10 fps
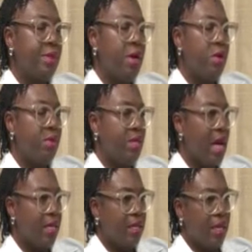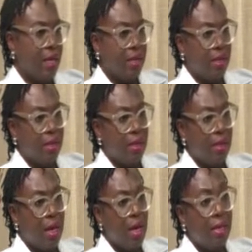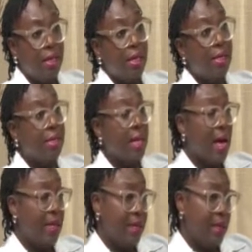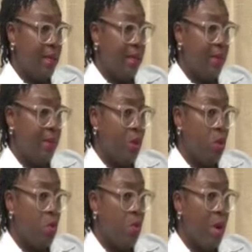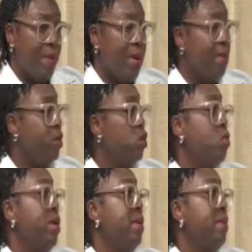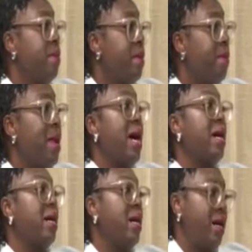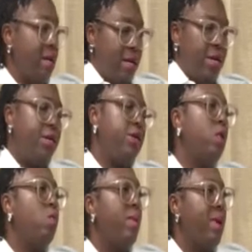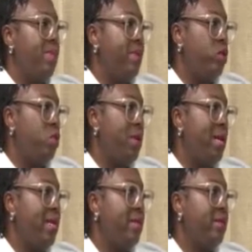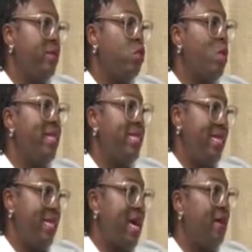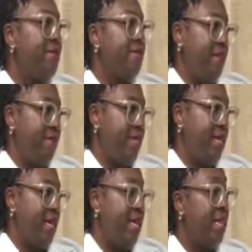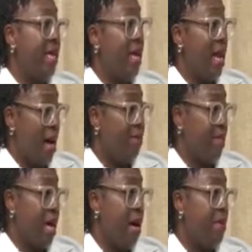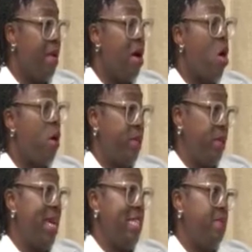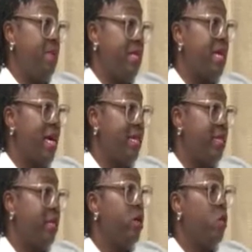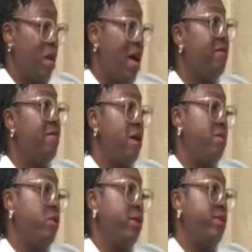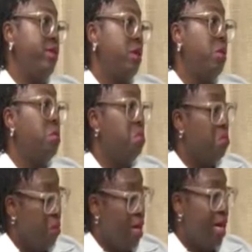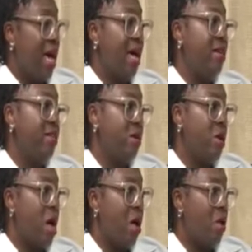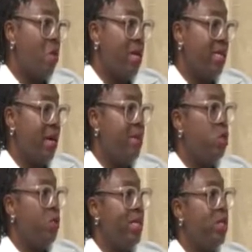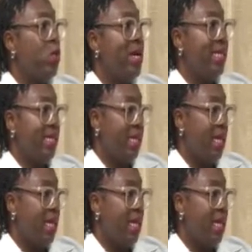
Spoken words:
a research that says that is women between black, women between 20 and 50 in their lifetime, up to 80% will have fibroids. So, yeah. So I want to say between 20